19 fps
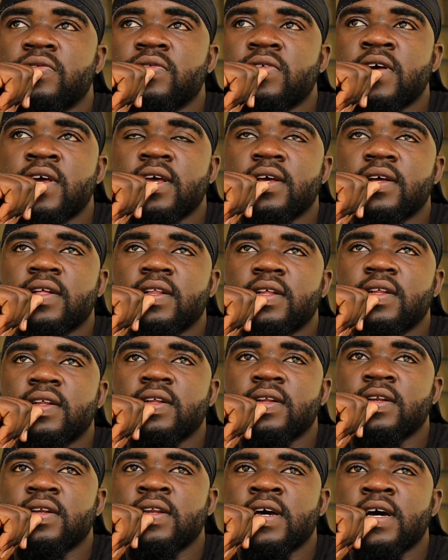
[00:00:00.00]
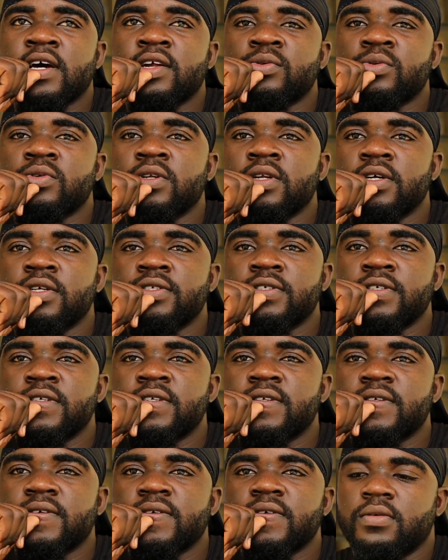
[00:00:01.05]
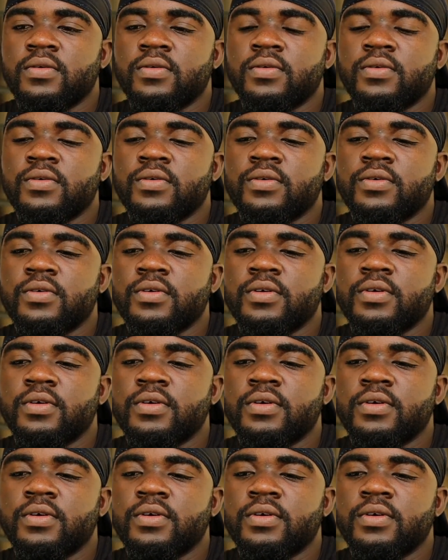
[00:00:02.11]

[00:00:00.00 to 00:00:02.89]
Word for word: like lateral lunges or